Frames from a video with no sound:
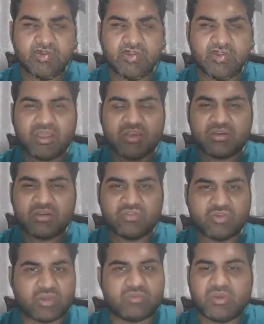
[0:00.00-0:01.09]
then you
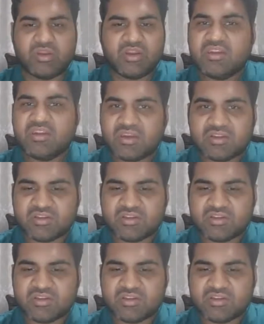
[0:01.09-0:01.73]
can wear any other